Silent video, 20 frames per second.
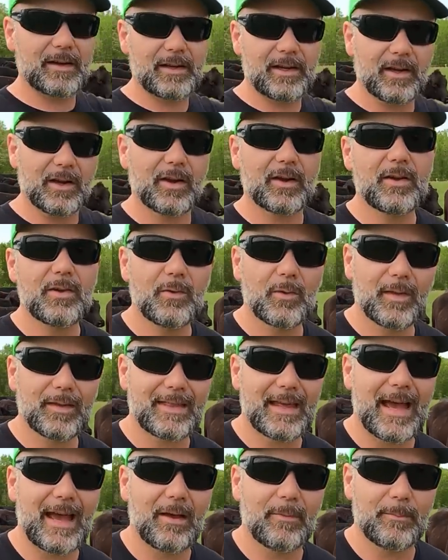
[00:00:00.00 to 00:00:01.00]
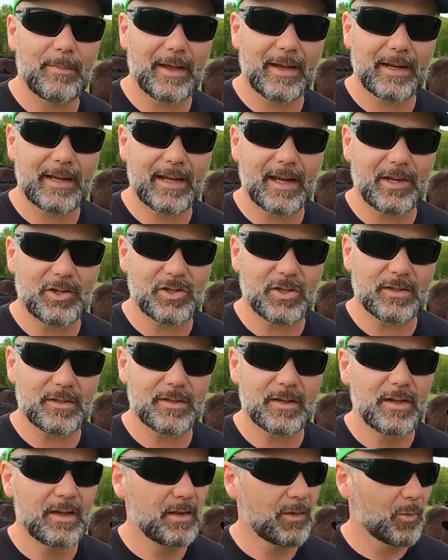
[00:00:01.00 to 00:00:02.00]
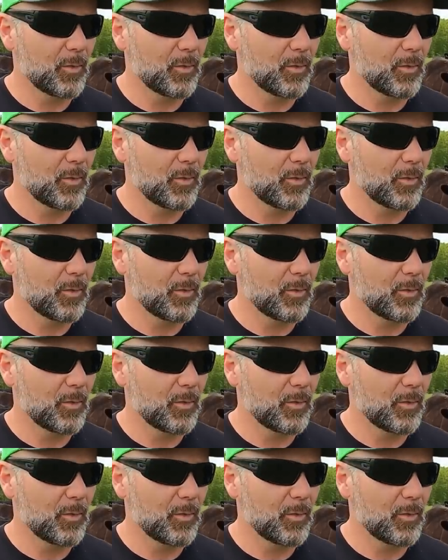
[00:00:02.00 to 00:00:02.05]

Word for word: out here without medications.